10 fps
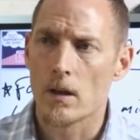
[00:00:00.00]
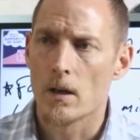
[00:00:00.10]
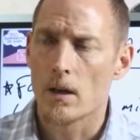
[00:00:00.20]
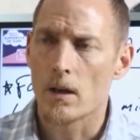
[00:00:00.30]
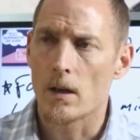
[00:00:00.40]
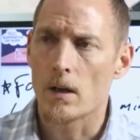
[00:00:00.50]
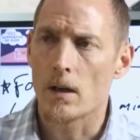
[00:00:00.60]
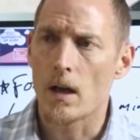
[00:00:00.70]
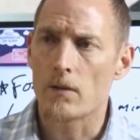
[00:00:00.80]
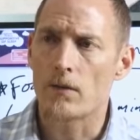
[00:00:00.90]
uh,
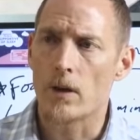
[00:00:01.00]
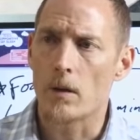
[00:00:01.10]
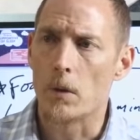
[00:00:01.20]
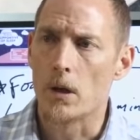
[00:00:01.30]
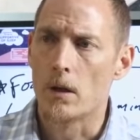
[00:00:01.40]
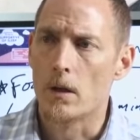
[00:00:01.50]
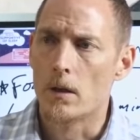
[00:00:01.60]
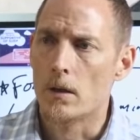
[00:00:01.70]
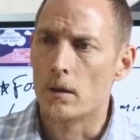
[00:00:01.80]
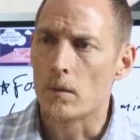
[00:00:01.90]
AFib.
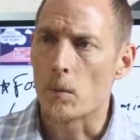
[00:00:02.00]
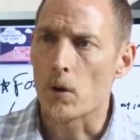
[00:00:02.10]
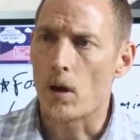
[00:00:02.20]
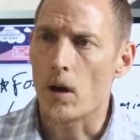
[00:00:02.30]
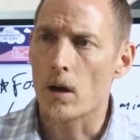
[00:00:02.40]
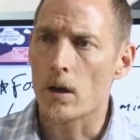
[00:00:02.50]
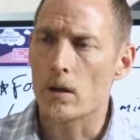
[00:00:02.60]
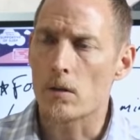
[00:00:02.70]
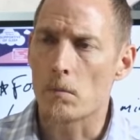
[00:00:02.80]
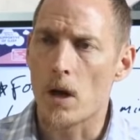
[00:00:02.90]
Remember, the heart is
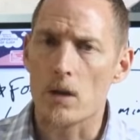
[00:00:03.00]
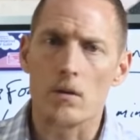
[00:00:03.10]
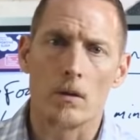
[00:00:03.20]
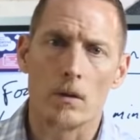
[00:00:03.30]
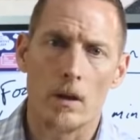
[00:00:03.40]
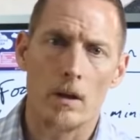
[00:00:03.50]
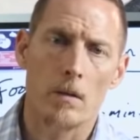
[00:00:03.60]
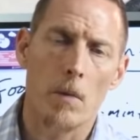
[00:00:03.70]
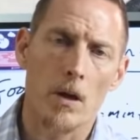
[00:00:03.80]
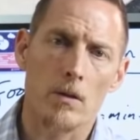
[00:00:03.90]
a muscle, and the
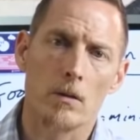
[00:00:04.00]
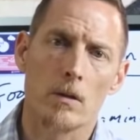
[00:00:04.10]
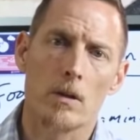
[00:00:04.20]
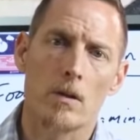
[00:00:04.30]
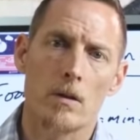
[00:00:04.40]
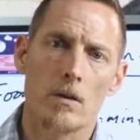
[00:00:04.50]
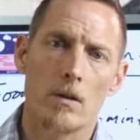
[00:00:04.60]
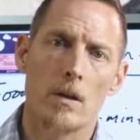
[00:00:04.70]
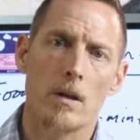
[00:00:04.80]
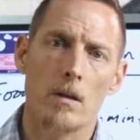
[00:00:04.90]
muscle is under
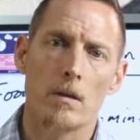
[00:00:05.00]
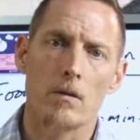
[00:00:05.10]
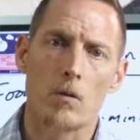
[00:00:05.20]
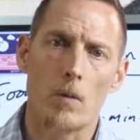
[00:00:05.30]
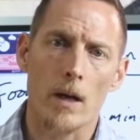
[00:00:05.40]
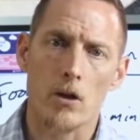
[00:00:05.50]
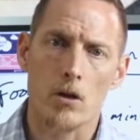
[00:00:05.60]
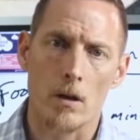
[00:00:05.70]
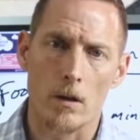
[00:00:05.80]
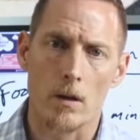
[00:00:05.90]
the
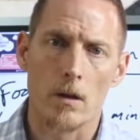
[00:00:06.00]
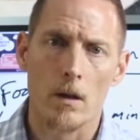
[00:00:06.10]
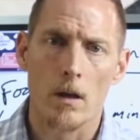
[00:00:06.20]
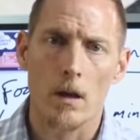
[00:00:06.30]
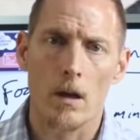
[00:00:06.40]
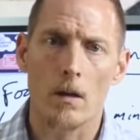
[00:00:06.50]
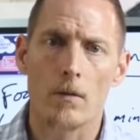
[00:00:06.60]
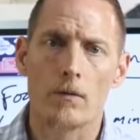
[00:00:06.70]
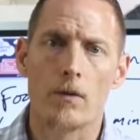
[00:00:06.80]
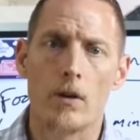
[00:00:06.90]
direction
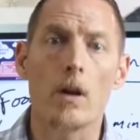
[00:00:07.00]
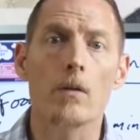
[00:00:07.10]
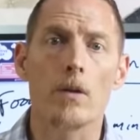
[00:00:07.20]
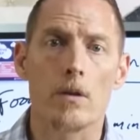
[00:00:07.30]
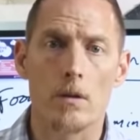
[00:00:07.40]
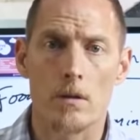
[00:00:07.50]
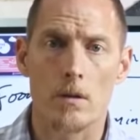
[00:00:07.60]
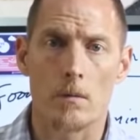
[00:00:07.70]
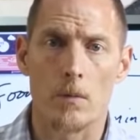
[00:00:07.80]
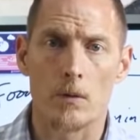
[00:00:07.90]
of the nervous
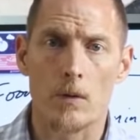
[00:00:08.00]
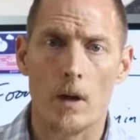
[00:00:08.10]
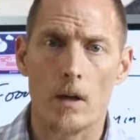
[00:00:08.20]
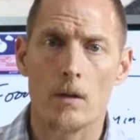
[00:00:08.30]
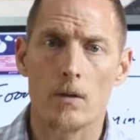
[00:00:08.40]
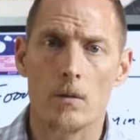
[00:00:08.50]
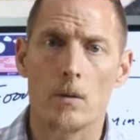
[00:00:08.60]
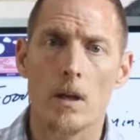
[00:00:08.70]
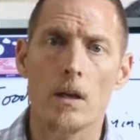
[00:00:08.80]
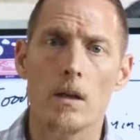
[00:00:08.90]
system right? And so
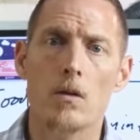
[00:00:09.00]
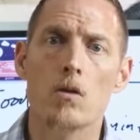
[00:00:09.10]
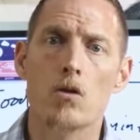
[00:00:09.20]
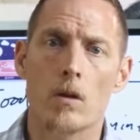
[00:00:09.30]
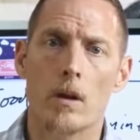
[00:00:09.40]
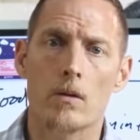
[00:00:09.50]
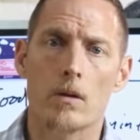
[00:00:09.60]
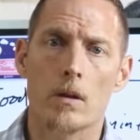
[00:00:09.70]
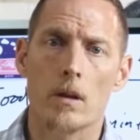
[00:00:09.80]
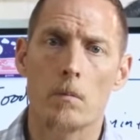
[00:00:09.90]
any nutrients that
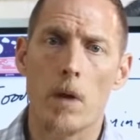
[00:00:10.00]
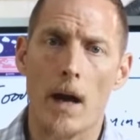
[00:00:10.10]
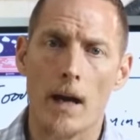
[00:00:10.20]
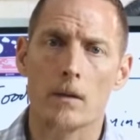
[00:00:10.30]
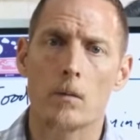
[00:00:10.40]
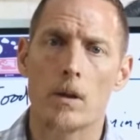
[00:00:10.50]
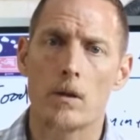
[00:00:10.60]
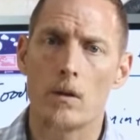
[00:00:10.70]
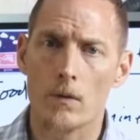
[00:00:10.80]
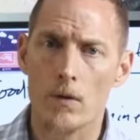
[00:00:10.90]
can impact the way the
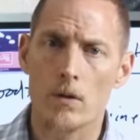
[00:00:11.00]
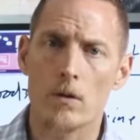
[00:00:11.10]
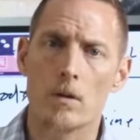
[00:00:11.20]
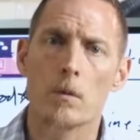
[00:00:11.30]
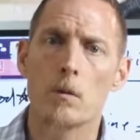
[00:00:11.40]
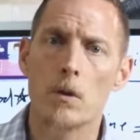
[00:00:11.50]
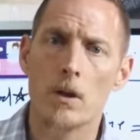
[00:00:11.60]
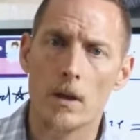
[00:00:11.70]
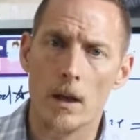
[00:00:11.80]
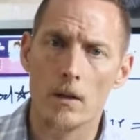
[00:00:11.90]
nervous system
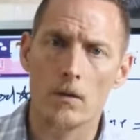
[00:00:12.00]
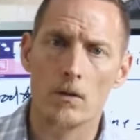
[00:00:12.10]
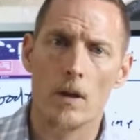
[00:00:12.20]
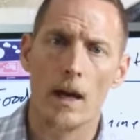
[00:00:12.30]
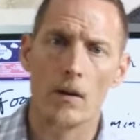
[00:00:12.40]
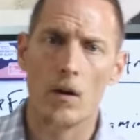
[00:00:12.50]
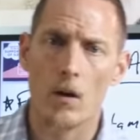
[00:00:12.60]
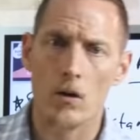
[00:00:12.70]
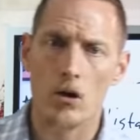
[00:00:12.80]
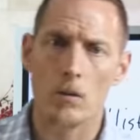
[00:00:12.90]
communicates how the
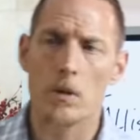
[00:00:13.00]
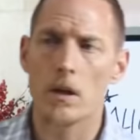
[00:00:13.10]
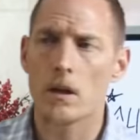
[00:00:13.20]
heart should beat